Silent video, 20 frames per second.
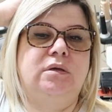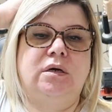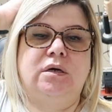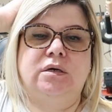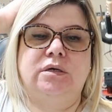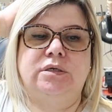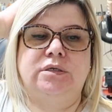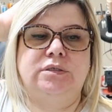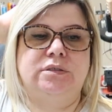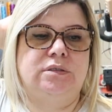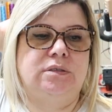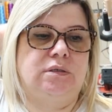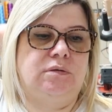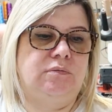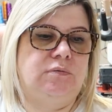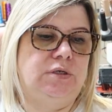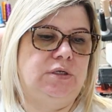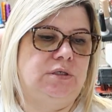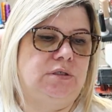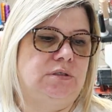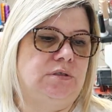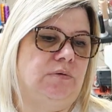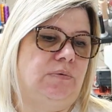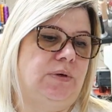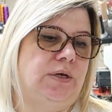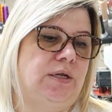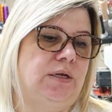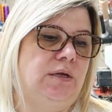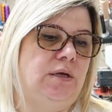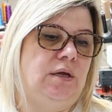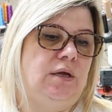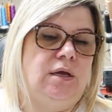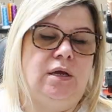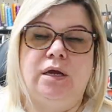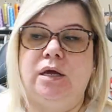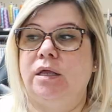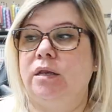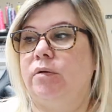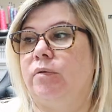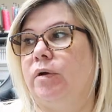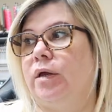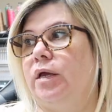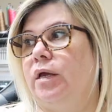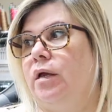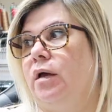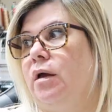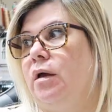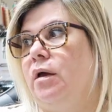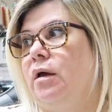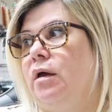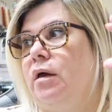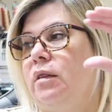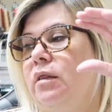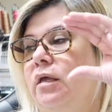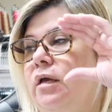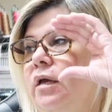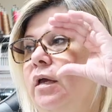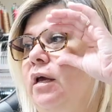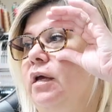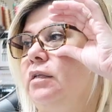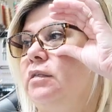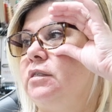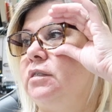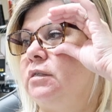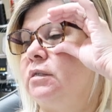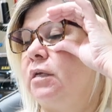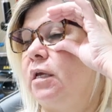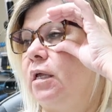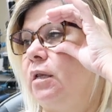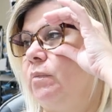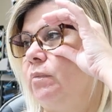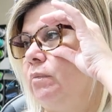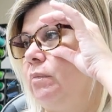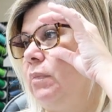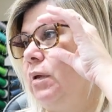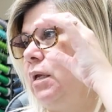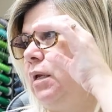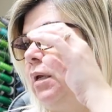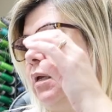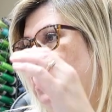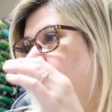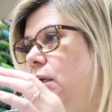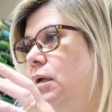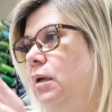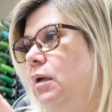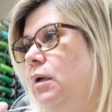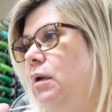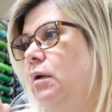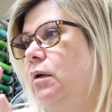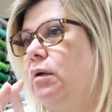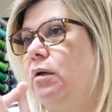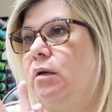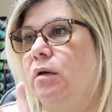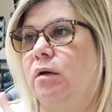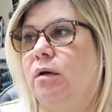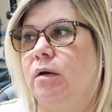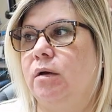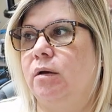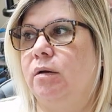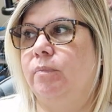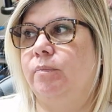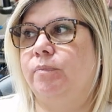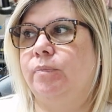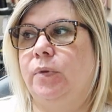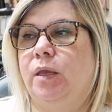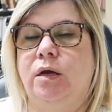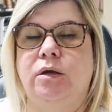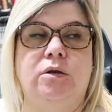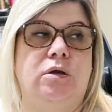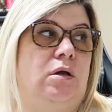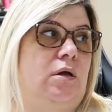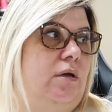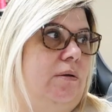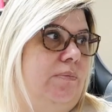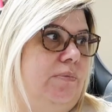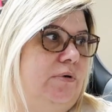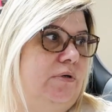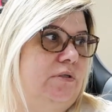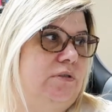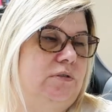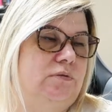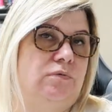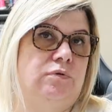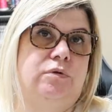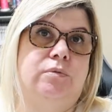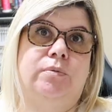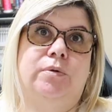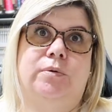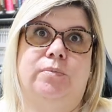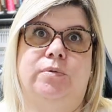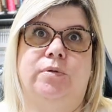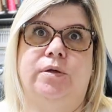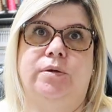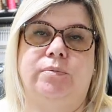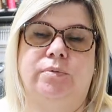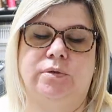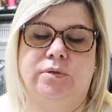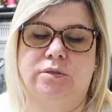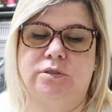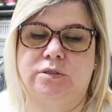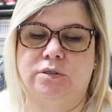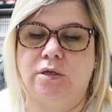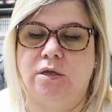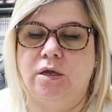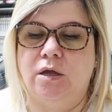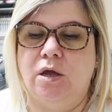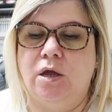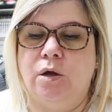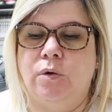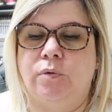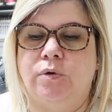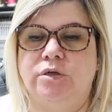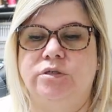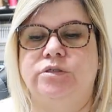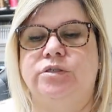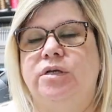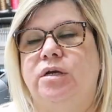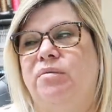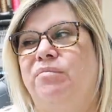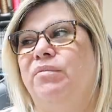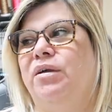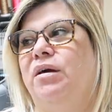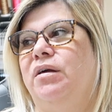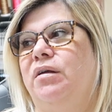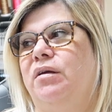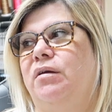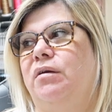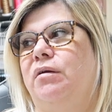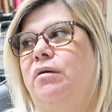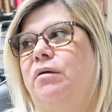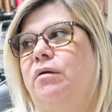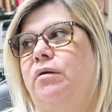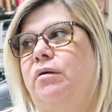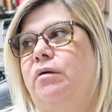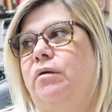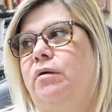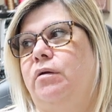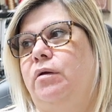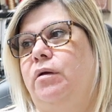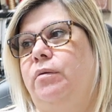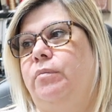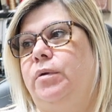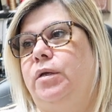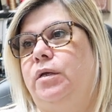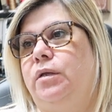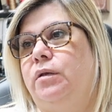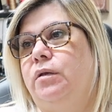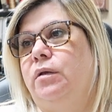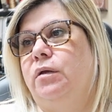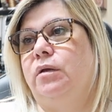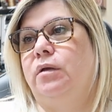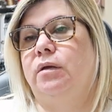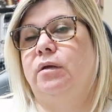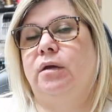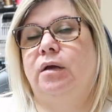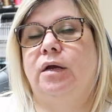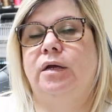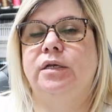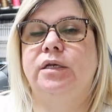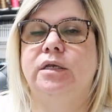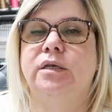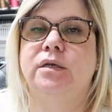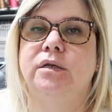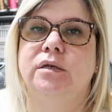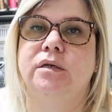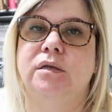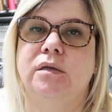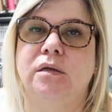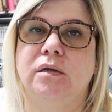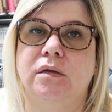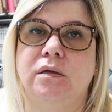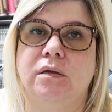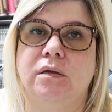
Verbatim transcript: Guys, Winnie's so bad. Anyway, they had sent me adult aprons for the purple aprons, which I'm not, I mean, I needed